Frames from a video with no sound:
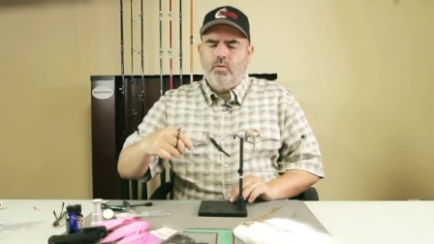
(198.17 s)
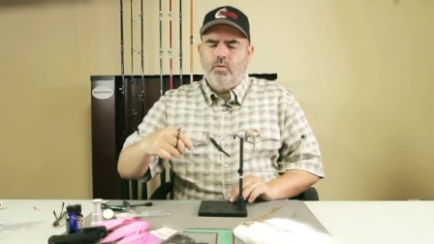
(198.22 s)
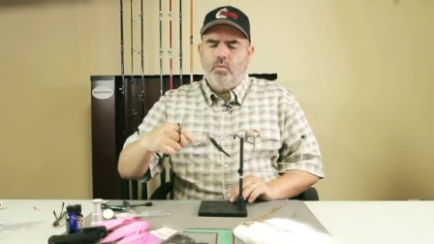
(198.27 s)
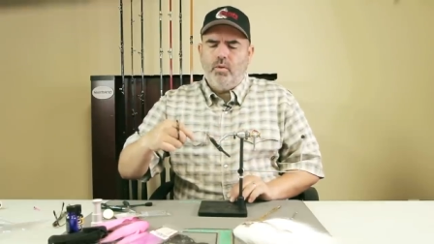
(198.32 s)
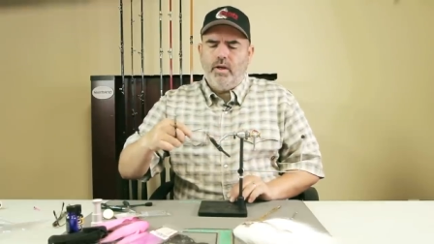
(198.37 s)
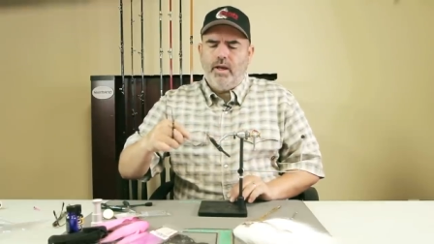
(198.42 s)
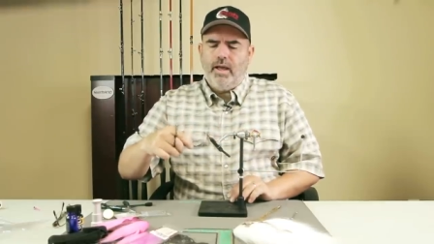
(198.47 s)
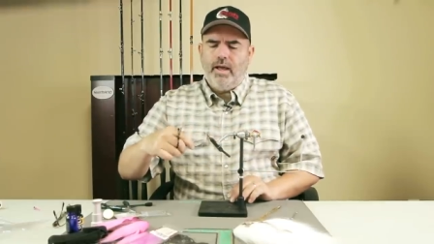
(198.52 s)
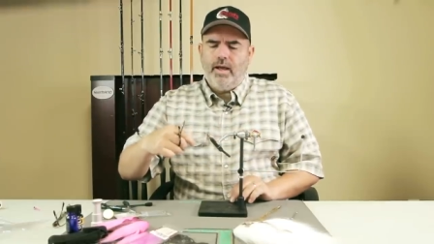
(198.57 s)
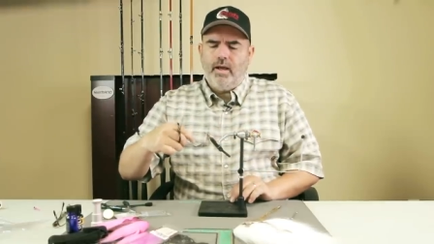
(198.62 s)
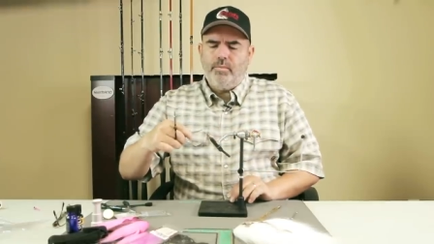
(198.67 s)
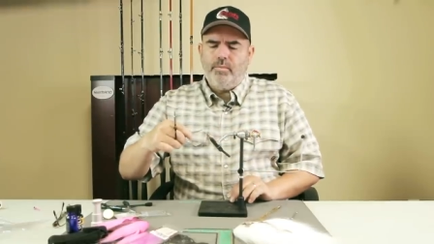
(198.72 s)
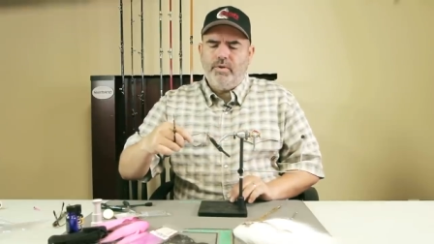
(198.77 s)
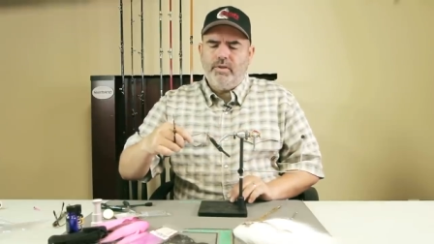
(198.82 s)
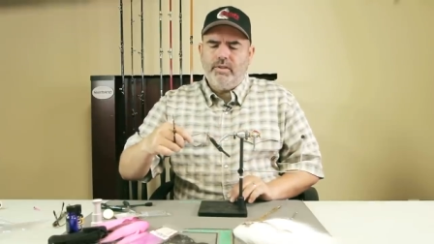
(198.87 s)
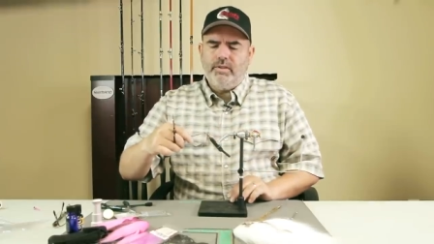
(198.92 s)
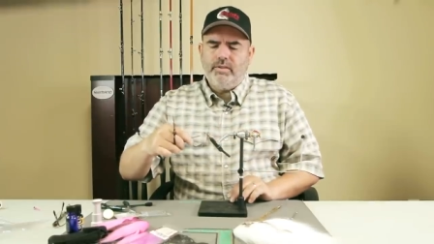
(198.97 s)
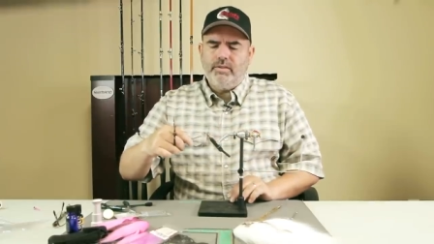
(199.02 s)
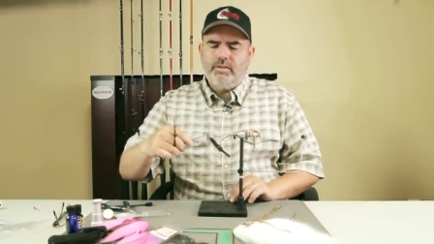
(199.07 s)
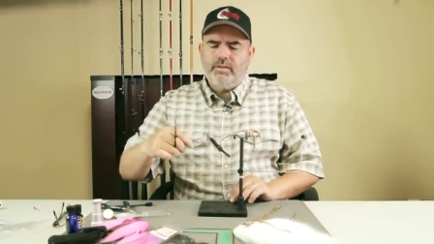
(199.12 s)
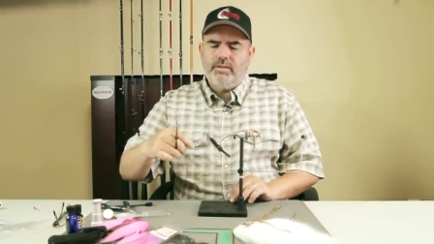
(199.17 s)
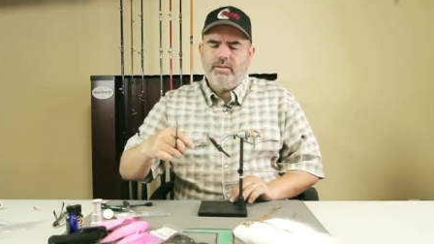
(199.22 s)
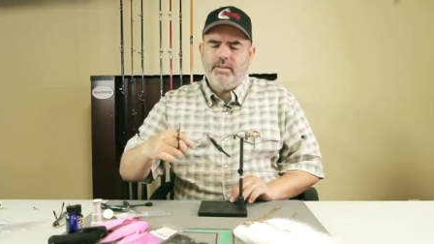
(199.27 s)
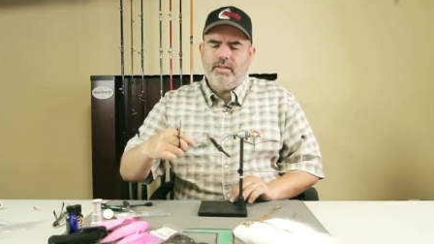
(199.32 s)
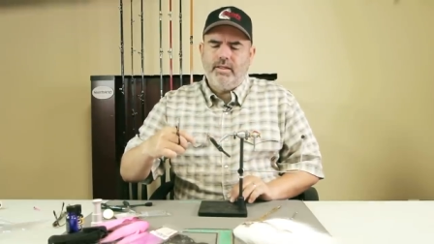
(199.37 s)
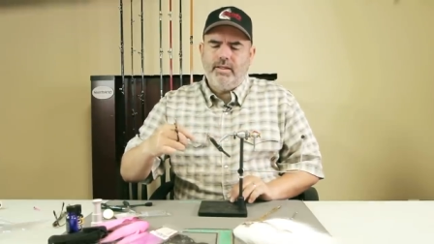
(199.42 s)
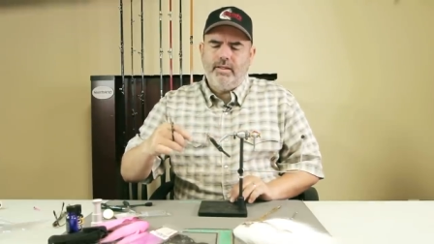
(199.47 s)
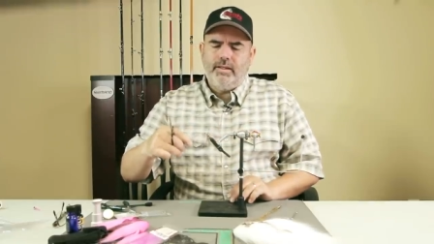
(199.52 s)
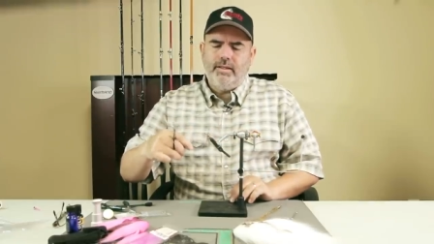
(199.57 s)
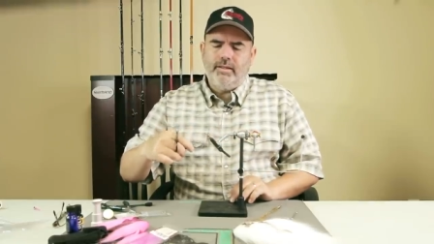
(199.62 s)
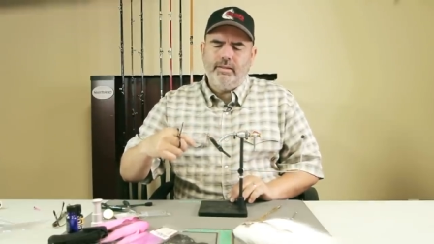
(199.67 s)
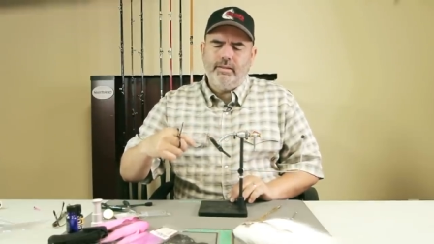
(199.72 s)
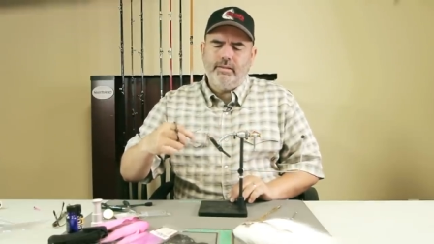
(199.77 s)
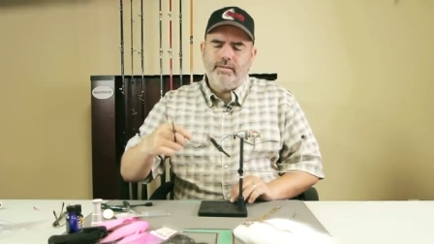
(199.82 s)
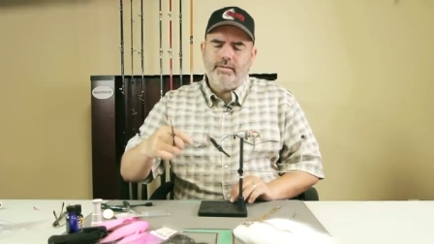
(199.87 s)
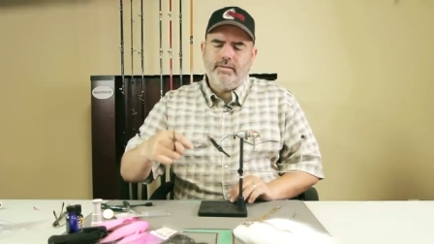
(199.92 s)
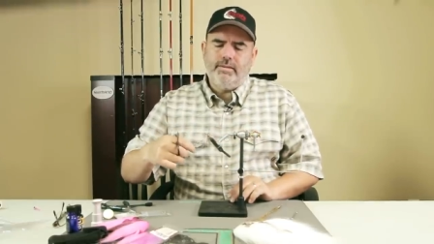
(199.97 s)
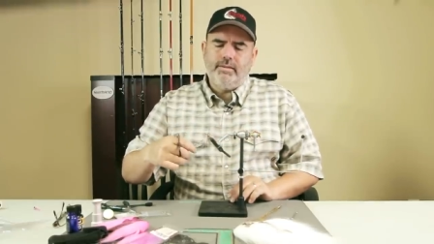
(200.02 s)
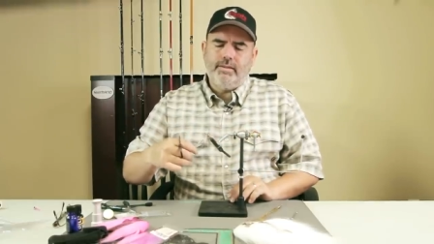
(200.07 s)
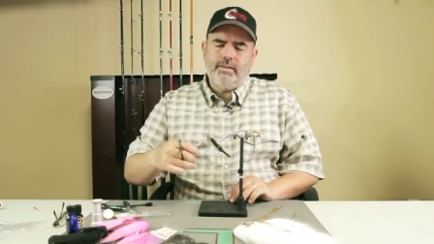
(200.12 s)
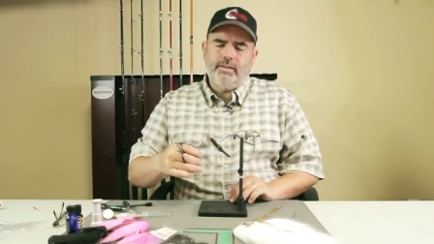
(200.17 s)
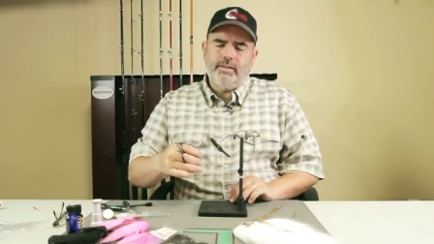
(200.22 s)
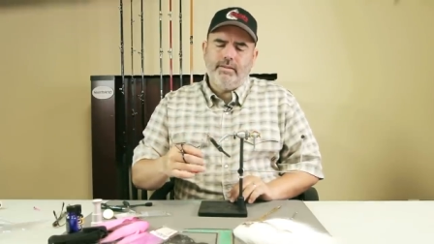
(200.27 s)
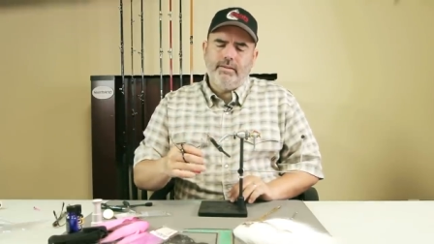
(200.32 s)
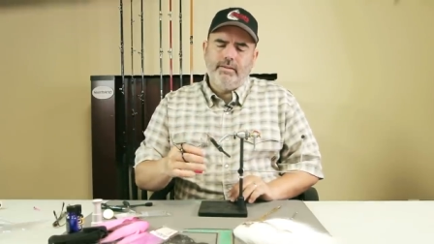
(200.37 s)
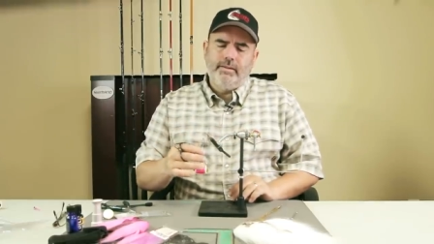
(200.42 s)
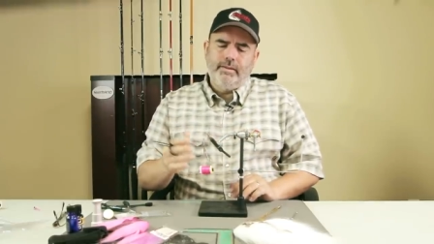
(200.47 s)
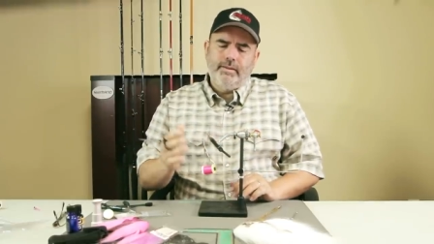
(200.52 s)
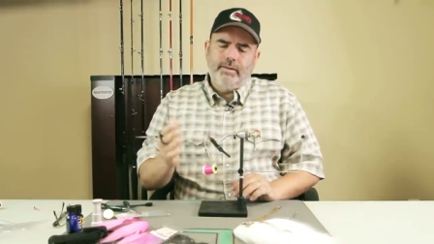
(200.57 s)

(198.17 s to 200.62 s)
what happens is uh,